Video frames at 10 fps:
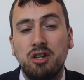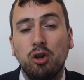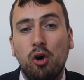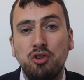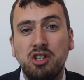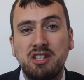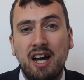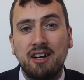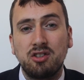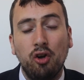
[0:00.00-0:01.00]
to launch
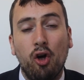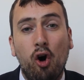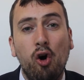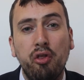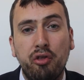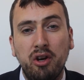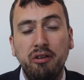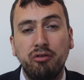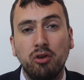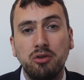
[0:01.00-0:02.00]
attacks on all three
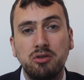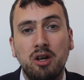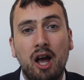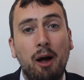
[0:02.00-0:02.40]
fronts